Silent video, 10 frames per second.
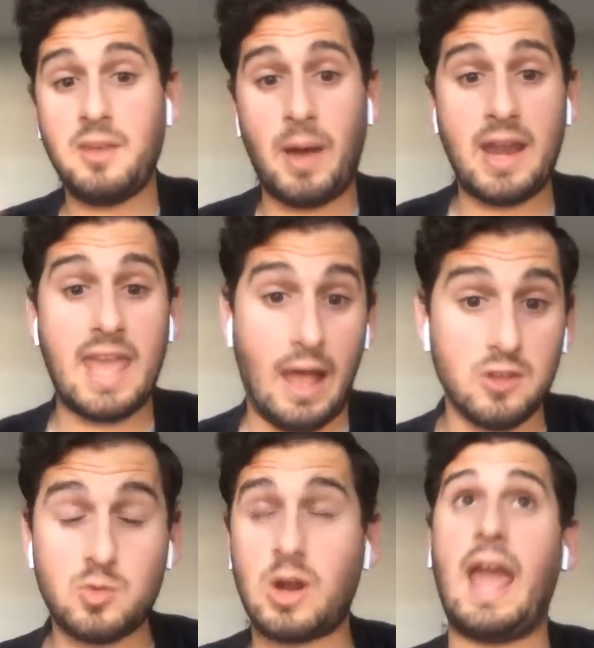to
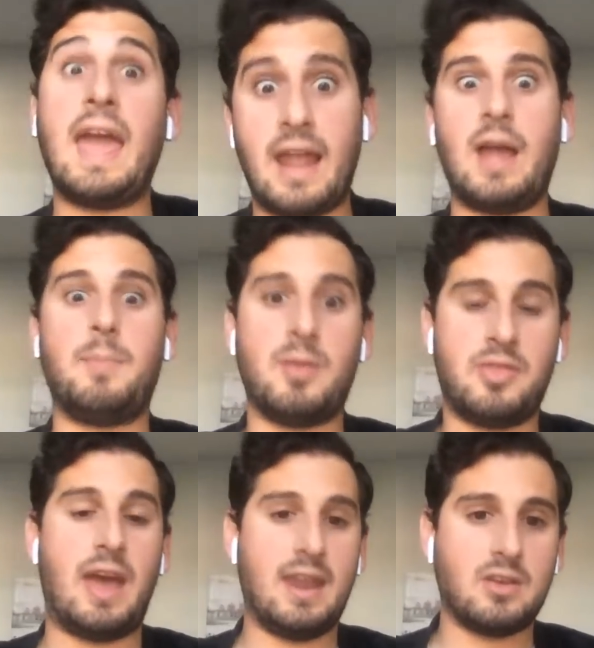spend money elsewhere and
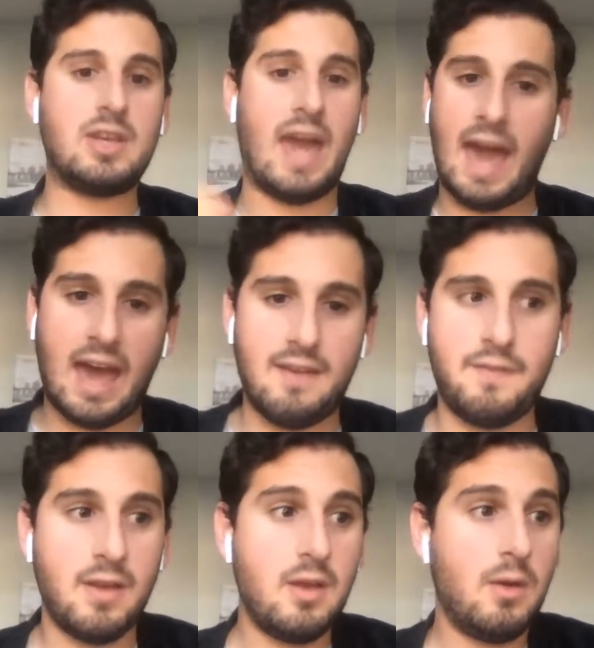hypothetically
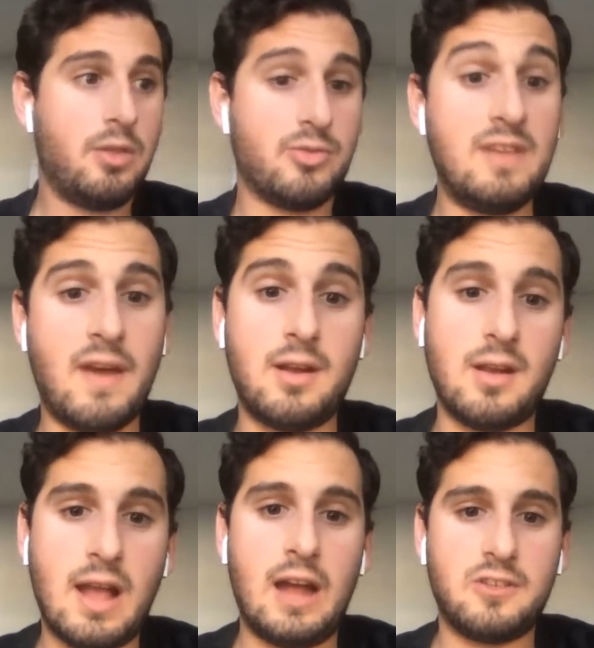have 3
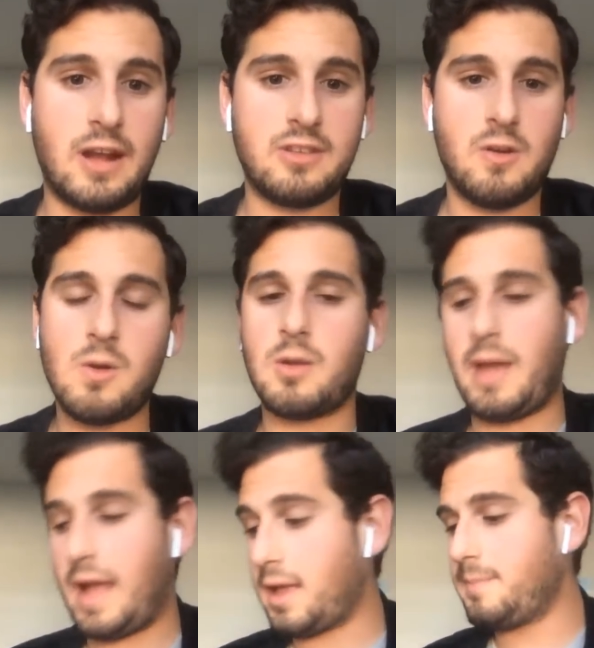veteran contracts at
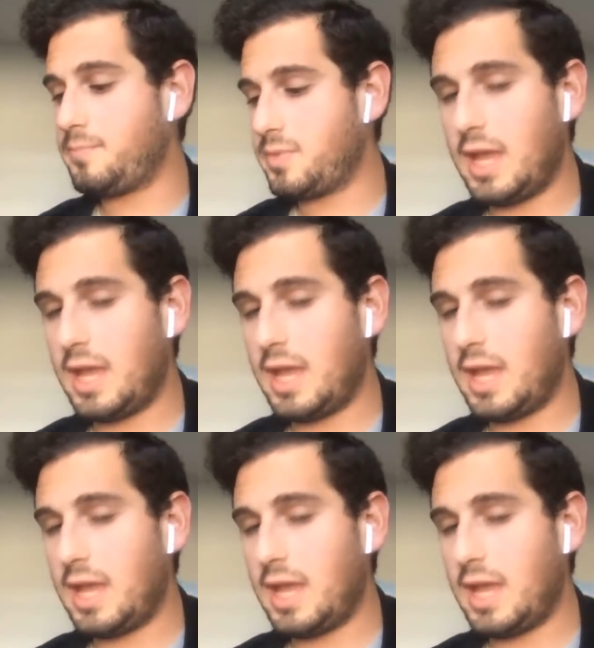cornerback.